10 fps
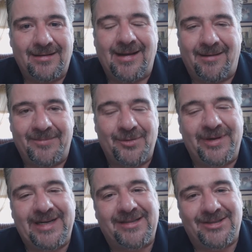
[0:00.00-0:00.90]
Now, do
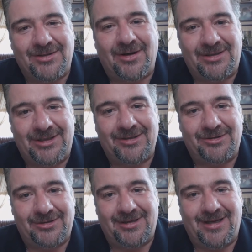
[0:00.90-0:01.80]
we need to start
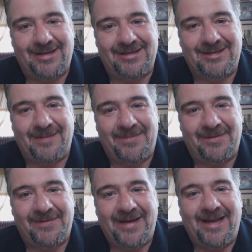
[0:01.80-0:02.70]
children on this type
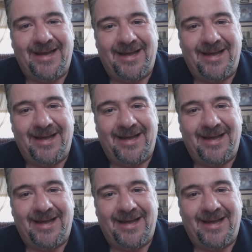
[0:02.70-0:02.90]
of